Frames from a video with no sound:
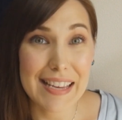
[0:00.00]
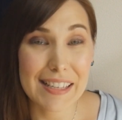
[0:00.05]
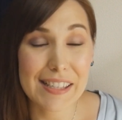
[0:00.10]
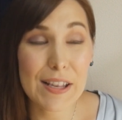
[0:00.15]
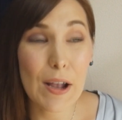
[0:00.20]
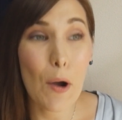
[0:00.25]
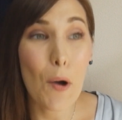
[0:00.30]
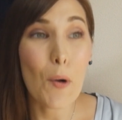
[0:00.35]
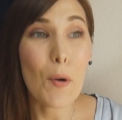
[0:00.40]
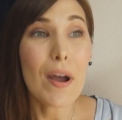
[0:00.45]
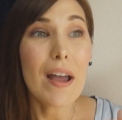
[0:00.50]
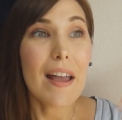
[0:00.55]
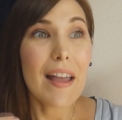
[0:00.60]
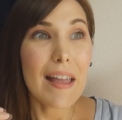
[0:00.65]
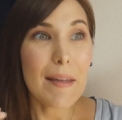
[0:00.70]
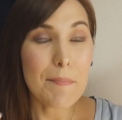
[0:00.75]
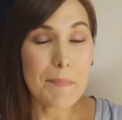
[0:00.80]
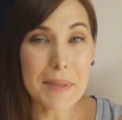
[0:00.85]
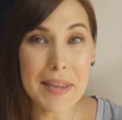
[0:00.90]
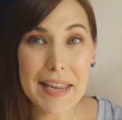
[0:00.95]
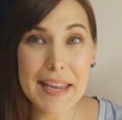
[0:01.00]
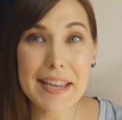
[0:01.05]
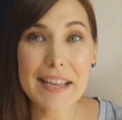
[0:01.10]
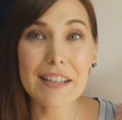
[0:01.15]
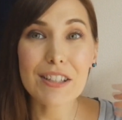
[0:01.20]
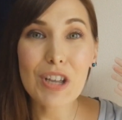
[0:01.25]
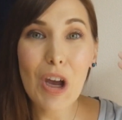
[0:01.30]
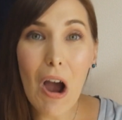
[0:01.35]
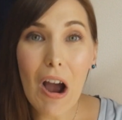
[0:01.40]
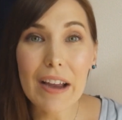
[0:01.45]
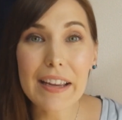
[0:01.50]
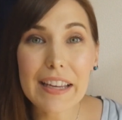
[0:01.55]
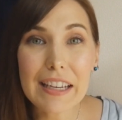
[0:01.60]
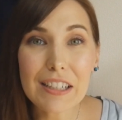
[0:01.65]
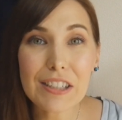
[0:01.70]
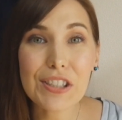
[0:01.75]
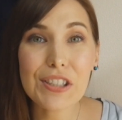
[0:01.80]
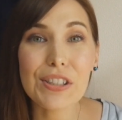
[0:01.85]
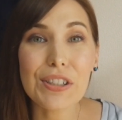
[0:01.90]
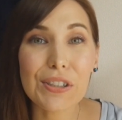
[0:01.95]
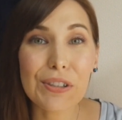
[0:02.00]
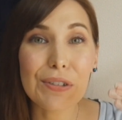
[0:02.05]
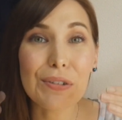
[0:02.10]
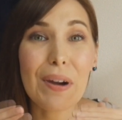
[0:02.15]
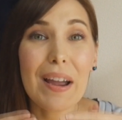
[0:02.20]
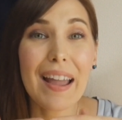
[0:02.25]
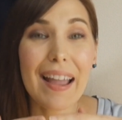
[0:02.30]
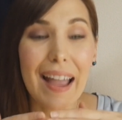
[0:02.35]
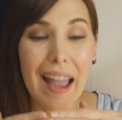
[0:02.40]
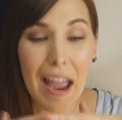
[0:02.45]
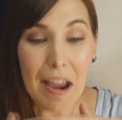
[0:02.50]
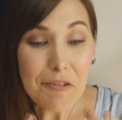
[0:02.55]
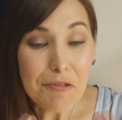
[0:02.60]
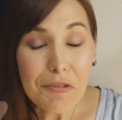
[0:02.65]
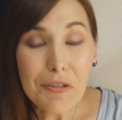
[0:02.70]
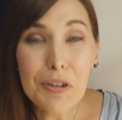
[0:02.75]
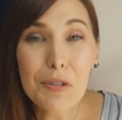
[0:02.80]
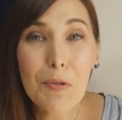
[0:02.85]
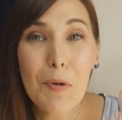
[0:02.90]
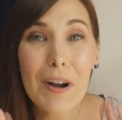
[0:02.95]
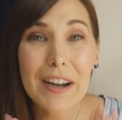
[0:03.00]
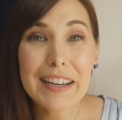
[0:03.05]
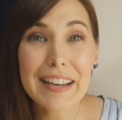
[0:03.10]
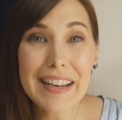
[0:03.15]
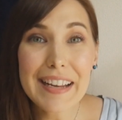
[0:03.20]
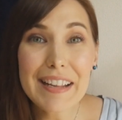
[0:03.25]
So me talking to everyone